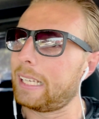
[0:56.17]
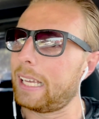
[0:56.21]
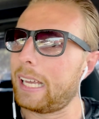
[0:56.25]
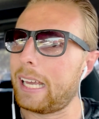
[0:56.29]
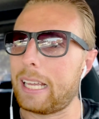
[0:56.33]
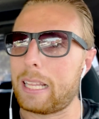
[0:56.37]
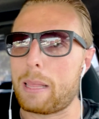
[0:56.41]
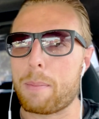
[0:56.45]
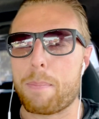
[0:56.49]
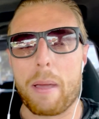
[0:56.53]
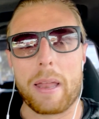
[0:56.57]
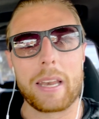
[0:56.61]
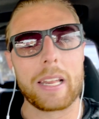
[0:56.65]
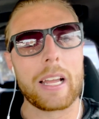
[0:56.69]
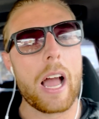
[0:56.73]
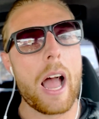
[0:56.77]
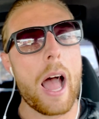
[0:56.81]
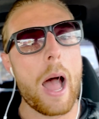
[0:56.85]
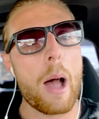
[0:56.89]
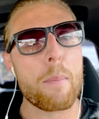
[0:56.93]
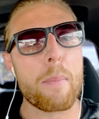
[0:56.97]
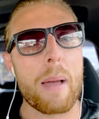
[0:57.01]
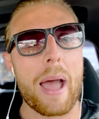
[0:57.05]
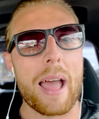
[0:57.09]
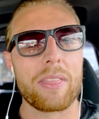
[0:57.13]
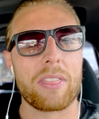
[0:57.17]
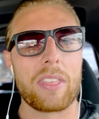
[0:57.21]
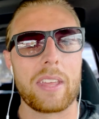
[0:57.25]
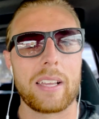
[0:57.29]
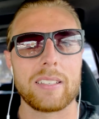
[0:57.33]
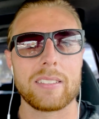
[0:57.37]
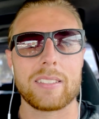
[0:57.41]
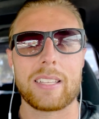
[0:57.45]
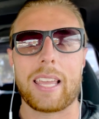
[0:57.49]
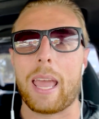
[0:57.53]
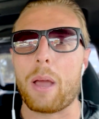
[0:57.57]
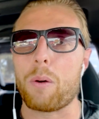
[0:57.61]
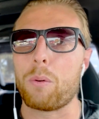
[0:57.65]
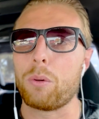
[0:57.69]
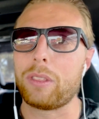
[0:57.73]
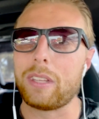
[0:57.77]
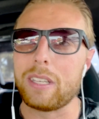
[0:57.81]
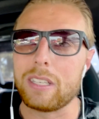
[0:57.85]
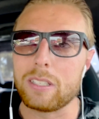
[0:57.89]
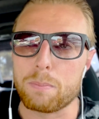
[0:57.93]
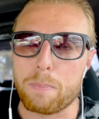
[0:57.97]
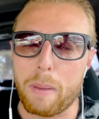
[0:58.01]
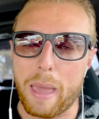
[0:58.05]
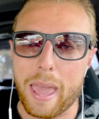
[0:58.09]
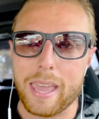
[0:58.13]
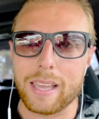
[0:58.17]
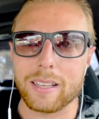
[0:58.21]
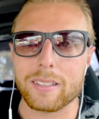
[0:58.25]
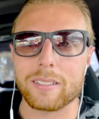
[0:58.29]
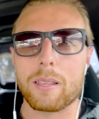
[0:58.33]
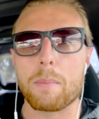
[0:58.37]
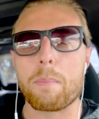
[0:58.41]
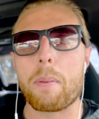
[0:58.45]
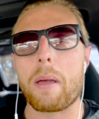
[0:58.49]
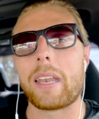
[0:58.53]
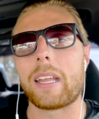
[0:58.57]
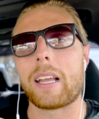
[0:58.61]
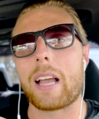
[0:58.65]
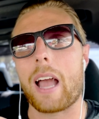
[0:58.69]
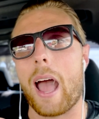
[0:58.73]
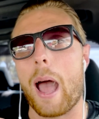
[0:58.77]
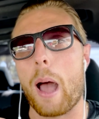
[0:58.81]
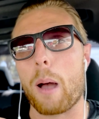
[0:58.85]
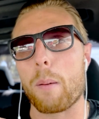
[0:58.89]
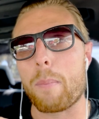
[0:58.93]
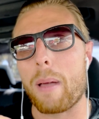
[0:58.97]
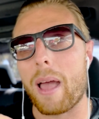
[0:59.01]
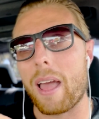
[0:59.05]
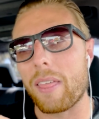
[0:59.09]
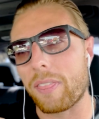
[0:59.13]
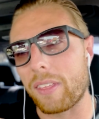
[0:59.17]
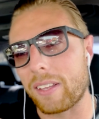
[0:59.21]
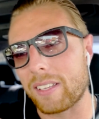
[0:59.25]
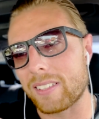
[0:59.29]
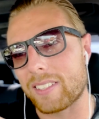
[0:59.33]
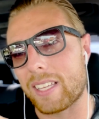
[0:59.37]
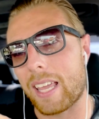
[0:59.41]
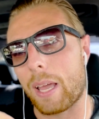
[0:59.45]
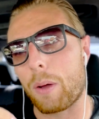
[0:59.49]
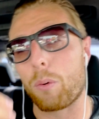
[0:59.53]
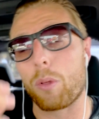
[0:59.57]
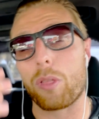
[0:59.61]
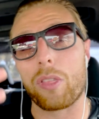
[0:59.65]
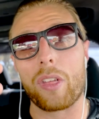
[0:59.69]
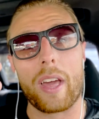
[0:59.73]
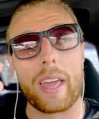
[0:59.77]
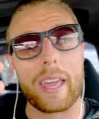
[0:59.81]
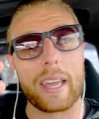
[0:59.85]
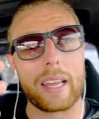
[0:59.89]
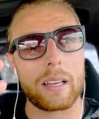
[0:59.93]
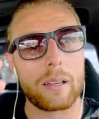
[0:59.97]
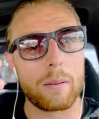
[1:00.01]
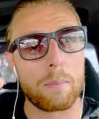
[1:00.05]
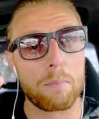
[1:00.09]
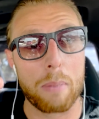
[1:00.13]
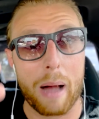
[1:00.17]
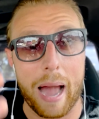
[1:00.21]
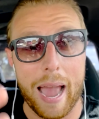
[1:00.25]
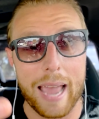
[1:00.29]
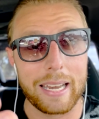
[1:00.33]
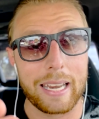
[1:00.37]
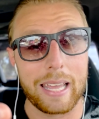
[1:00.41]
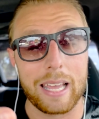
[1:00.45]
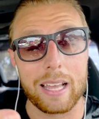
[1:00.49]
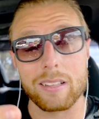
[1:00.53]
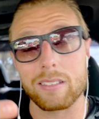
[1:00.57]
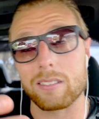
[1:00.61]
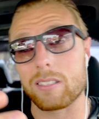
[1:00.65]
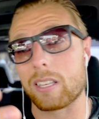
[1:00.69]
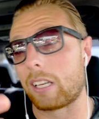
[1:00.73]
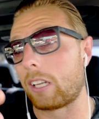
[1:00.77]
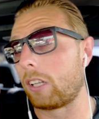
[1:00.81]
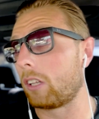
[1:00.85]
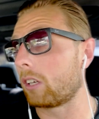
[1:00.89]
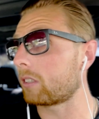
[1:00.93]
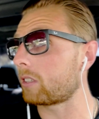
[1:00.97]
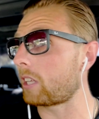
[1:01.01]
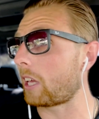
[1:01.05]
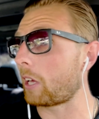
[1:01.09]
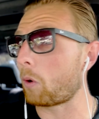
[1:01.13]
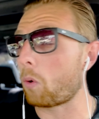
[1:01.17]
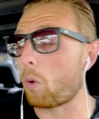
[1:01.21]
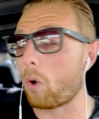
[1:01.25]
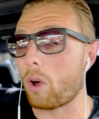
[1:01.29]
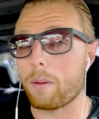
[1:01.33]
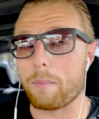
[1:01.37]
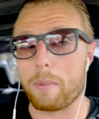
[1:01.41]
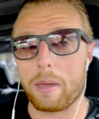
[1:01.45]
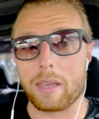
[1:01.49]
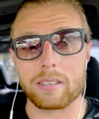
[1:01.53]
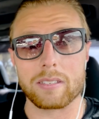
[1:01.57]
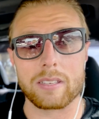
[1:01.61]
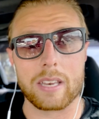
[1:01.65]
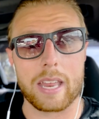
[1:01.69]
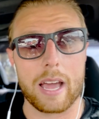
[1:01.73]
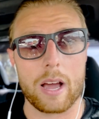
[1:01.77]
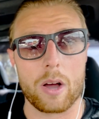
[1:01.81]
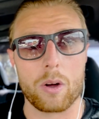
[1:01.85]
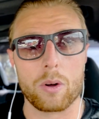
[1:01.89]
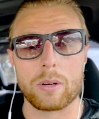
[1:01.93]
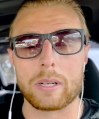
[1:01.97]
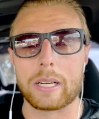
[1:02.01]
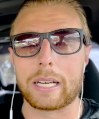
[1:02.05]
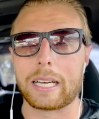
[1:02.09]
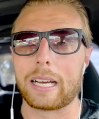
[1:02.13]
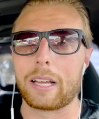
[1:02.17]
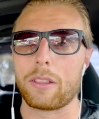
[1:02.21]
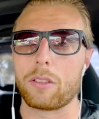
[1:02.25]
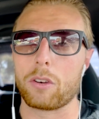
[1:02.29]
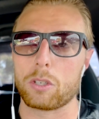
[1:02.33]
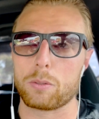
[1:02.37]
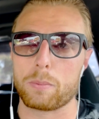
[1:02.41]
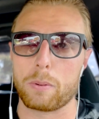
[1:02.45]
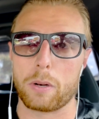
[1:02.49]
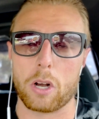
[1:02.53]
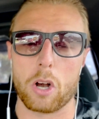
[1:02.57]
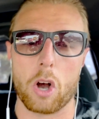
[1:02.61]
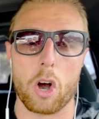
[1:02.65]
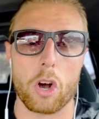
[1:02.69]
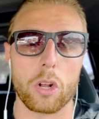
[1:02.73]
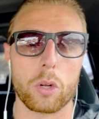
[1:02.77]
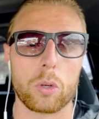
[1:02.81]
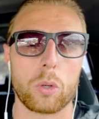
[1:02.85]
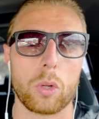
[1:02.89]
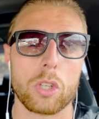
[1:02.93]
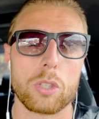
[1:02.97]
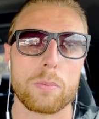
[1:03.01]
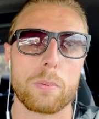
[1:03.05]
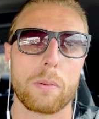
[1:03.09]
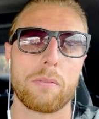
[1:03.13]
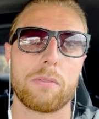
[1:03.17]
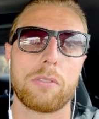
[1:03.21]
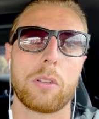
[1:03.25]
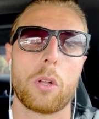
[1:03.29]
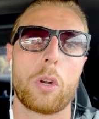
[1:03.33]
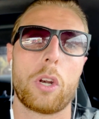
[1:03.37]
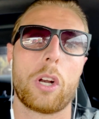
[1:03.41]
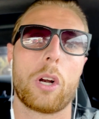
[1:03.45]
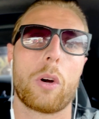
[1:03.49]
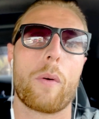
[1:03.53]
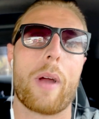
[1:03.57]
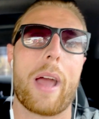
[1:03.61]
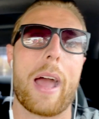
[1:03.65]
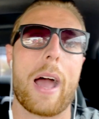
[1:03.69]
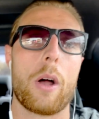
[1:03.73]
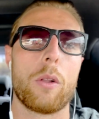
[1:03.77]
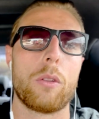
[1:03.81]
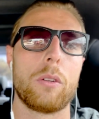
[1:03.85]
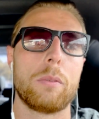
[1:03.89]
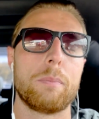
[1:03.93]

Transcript: depending on how bad things get with these banks, depending on how bad things get with like Binance and it looks like Coinbase now, there's been an article that's been floating around